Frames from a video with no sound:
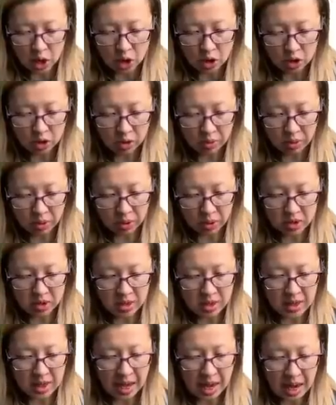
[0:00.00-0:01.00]
to
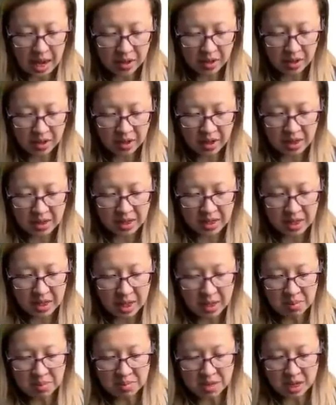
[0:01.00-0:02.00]
persons other than the
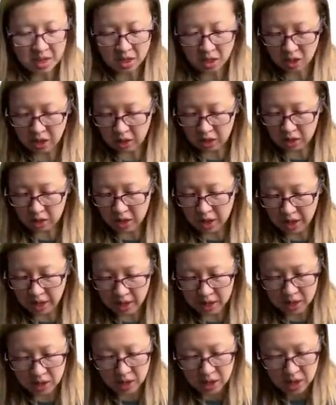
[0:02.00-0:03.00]
immediate
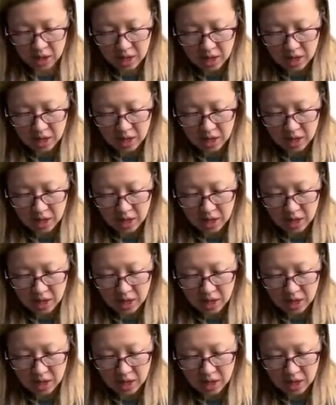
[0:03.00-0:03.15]
client,